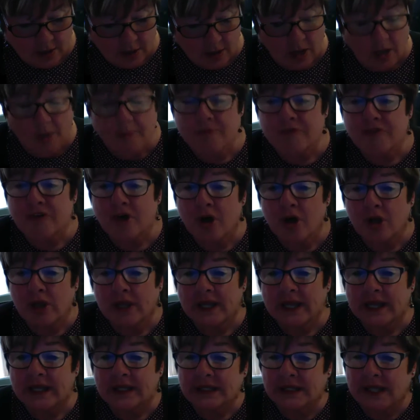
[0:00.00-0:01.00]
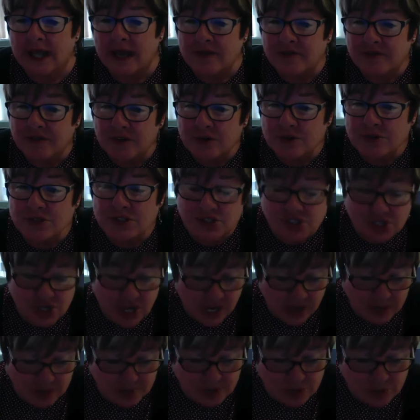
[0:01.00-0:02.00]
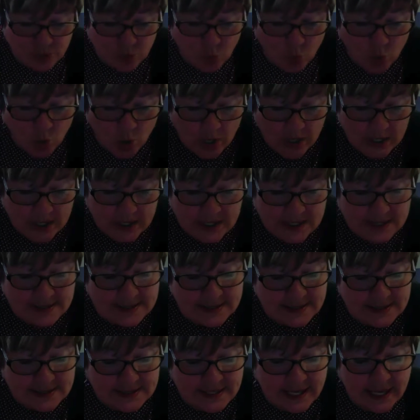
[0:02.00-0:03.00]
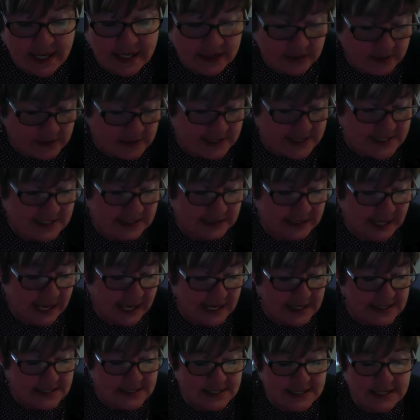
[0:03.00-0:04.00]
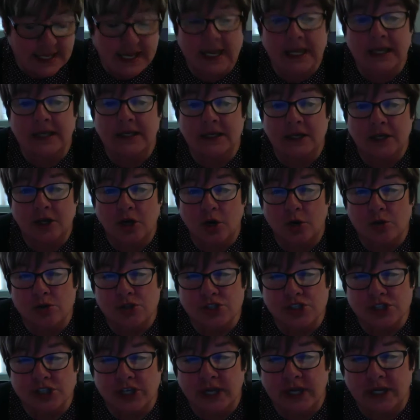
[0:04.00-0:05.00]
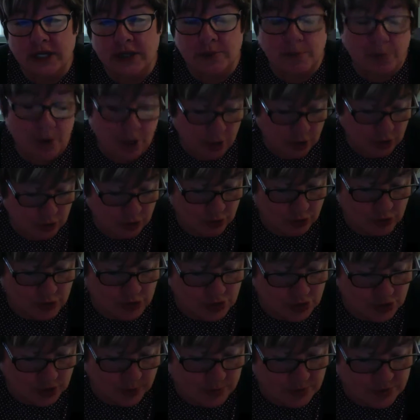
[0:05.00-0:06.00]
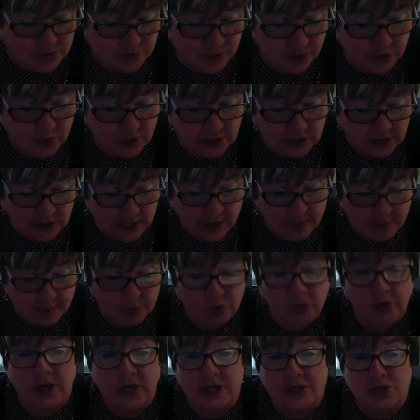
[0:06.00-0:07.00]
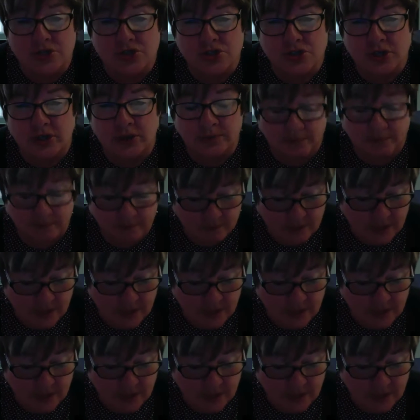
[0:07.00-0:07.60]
Upval and Leffers, Chapter 1 is entitled Selecting and Negotiating Partnerships for Collaboration.